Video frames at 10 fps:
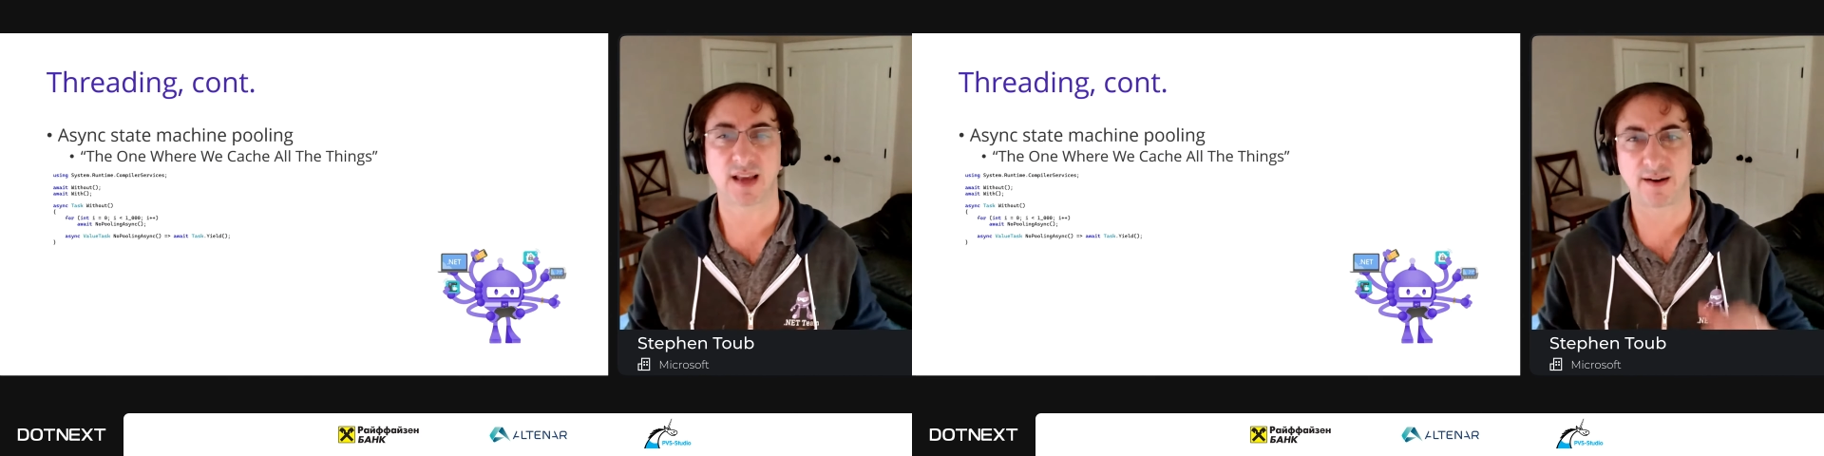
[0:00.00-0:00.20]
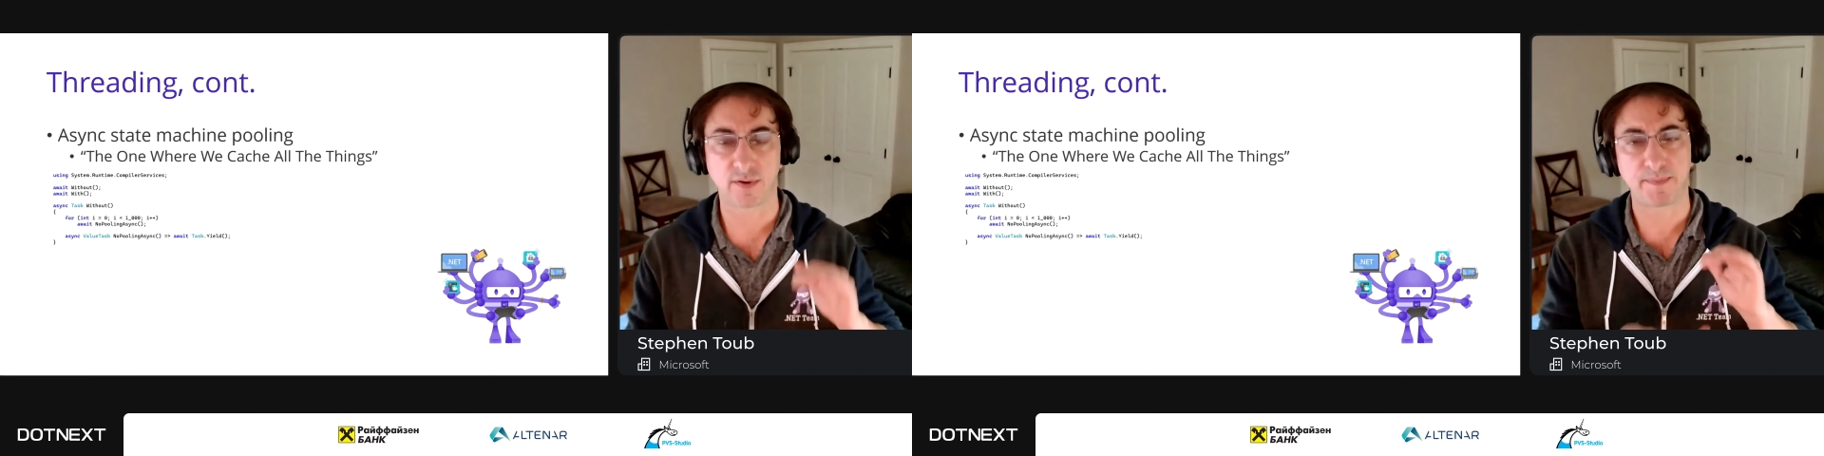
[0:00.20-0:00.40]

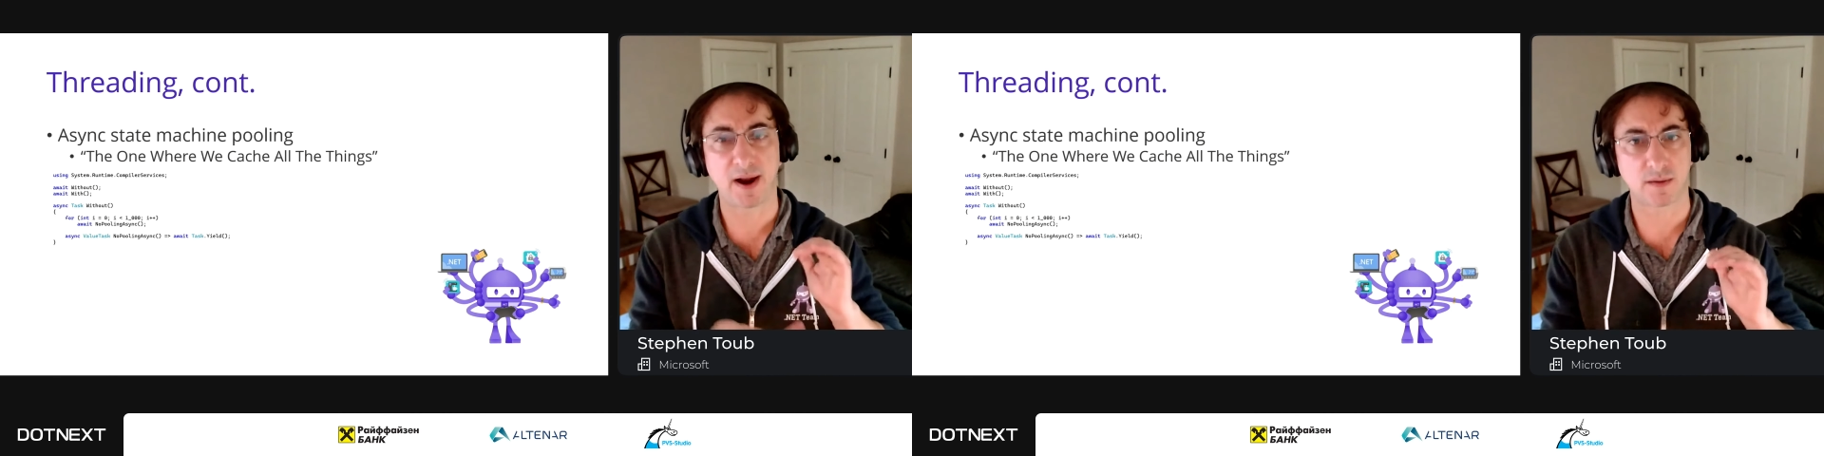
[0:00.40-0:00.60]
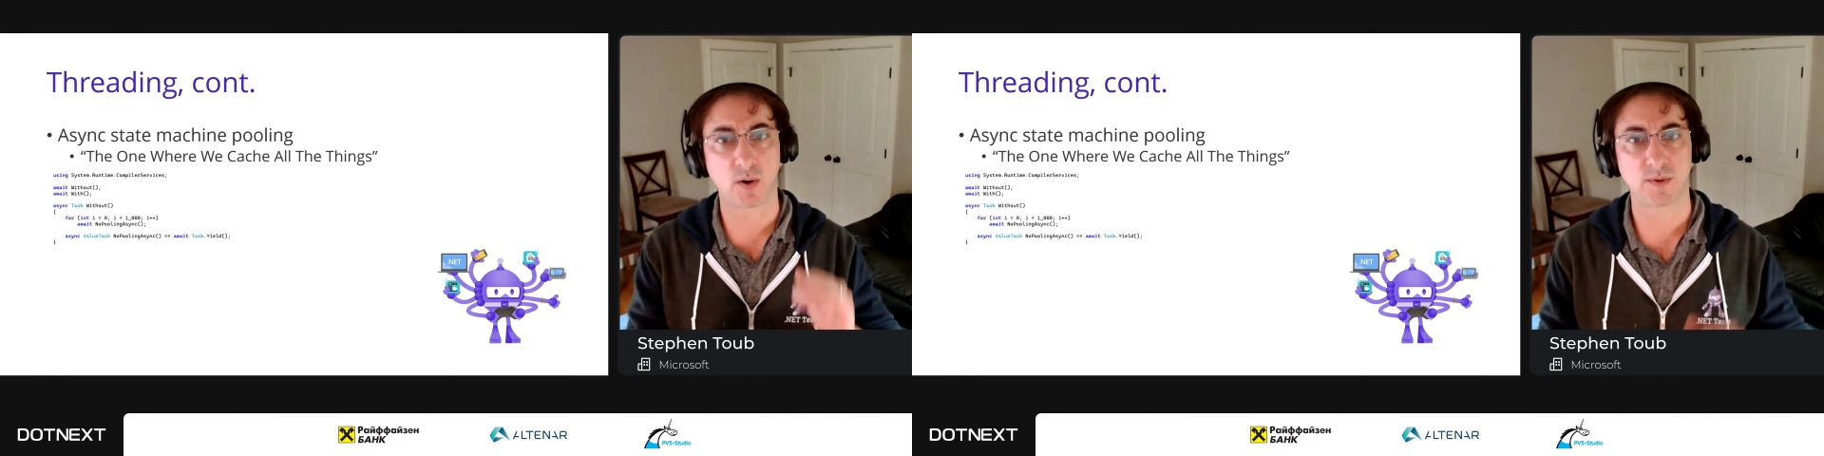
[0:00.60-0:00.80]
kind of a
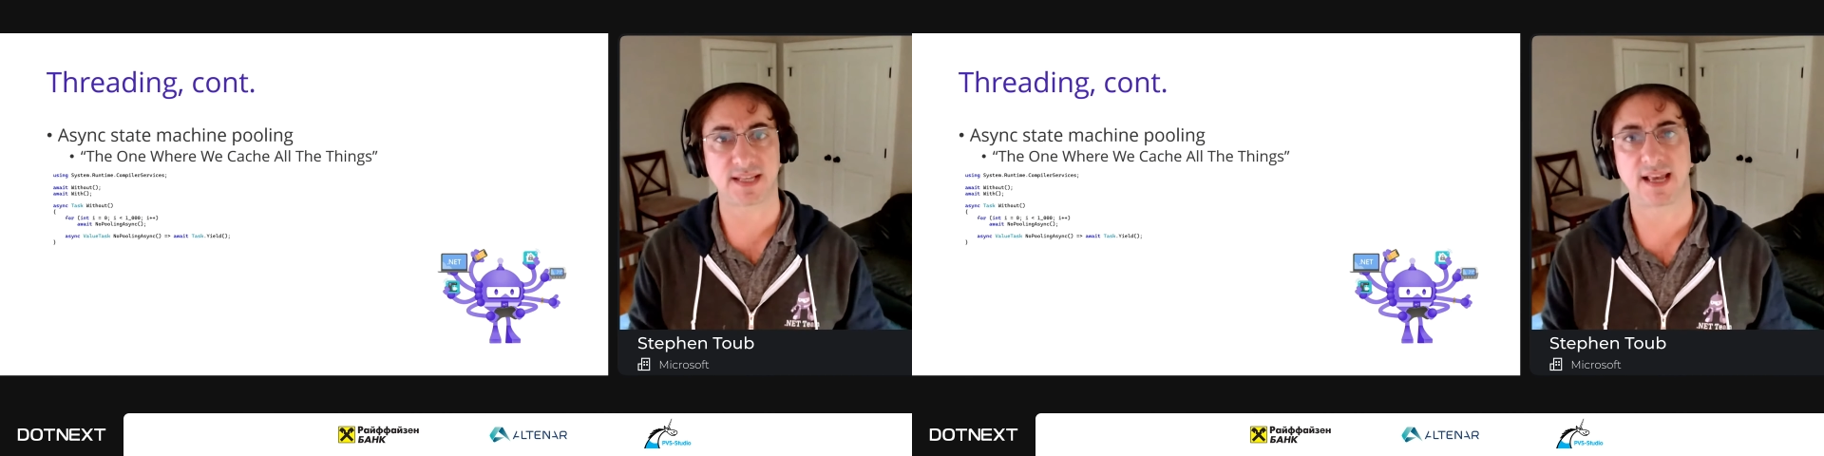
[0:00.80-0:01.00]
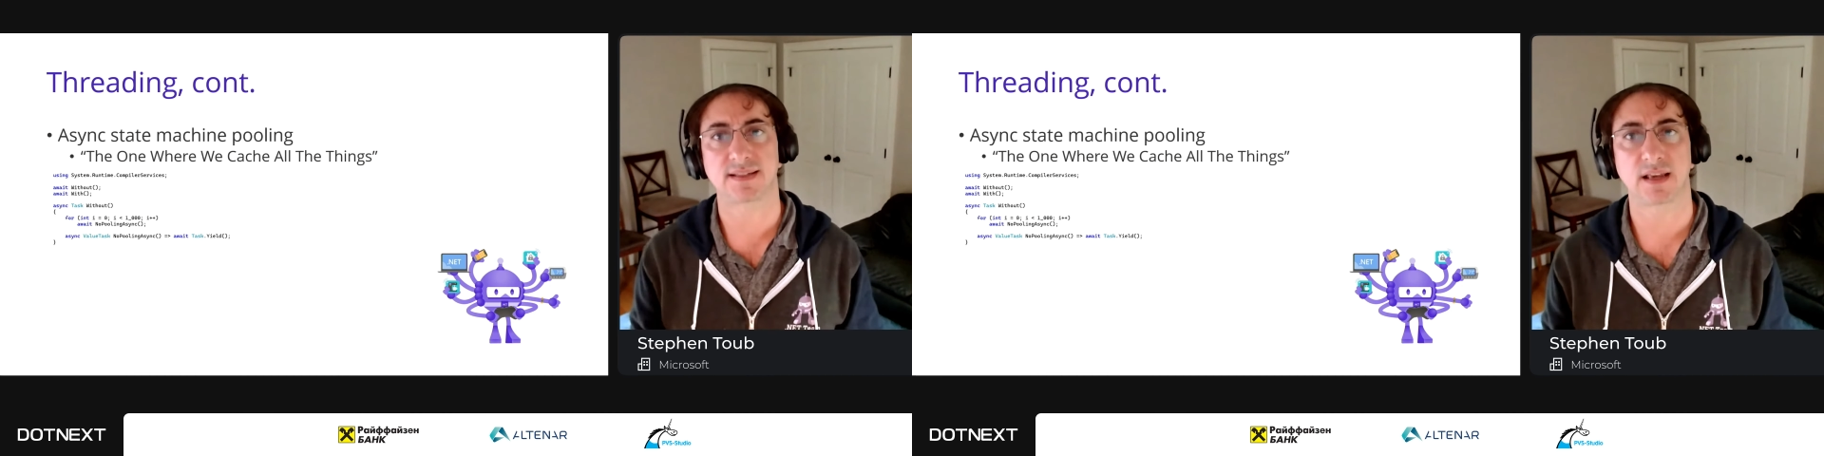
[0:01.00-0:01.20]
bare
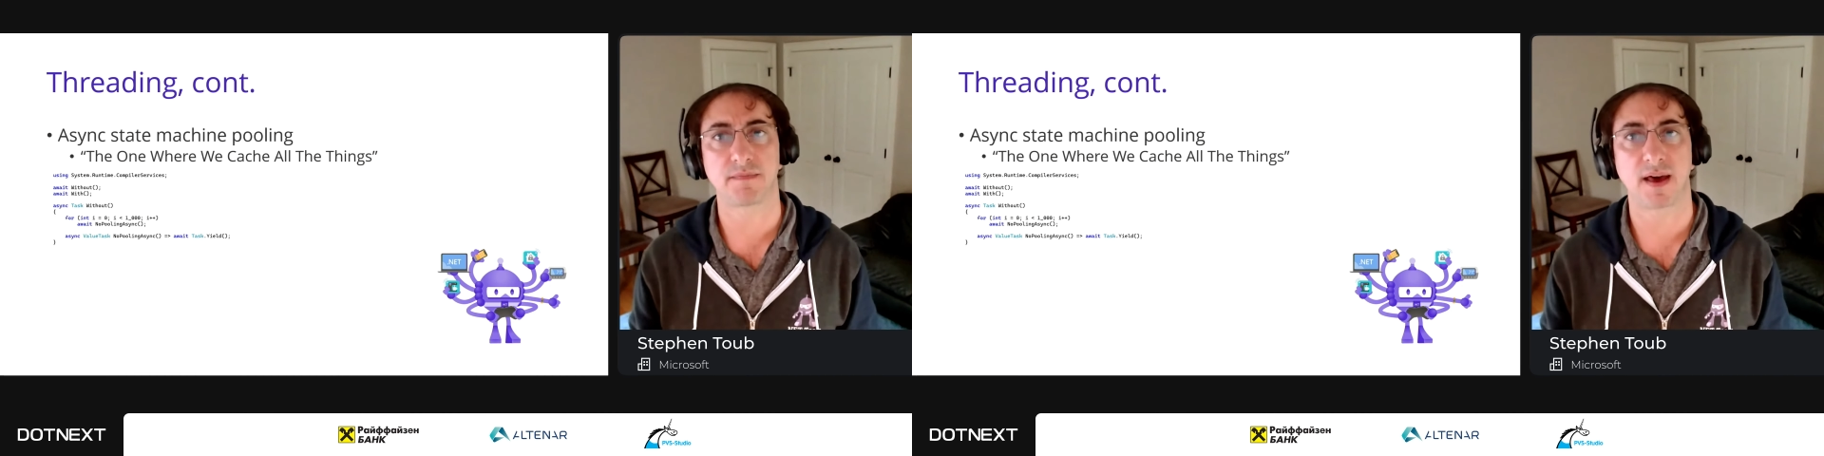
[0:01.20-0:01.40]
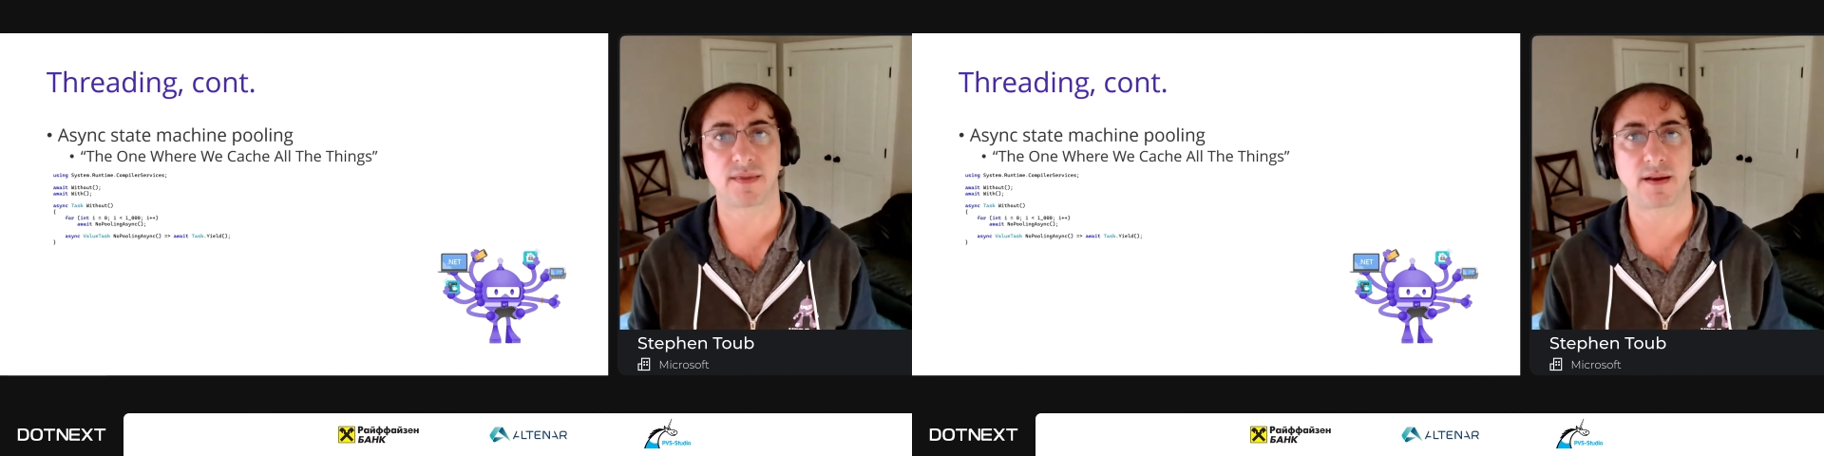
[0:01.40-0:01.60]
bones
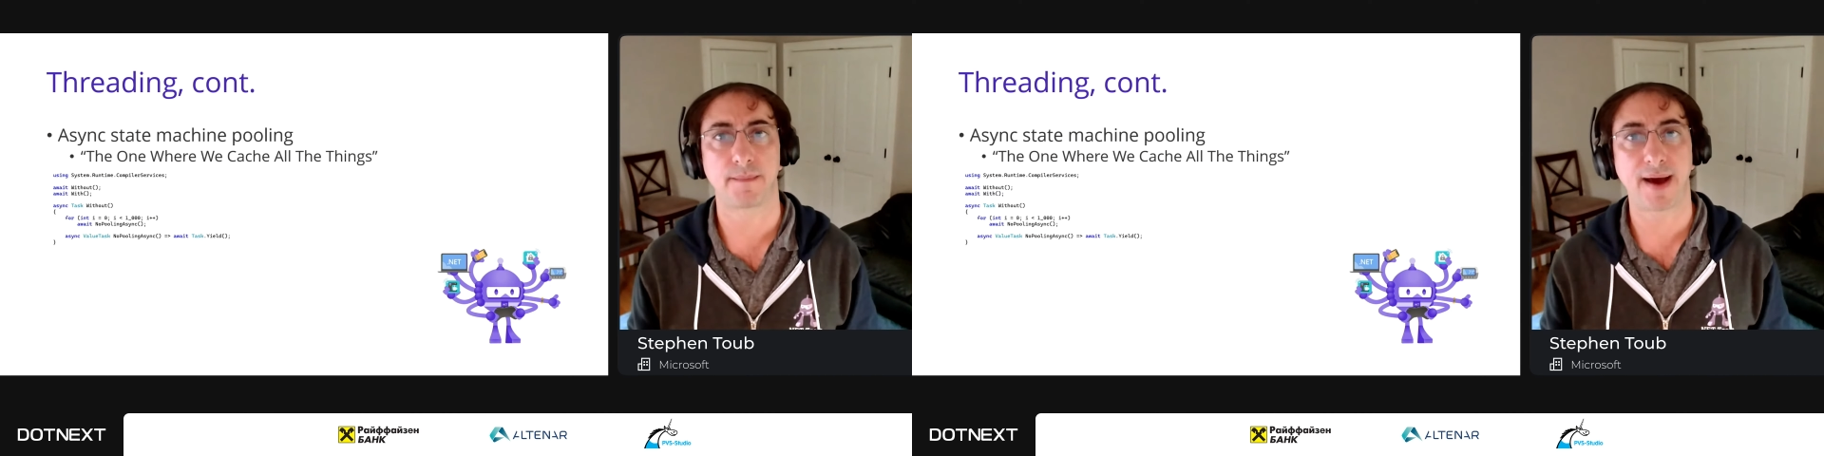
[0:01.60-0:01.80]
async method,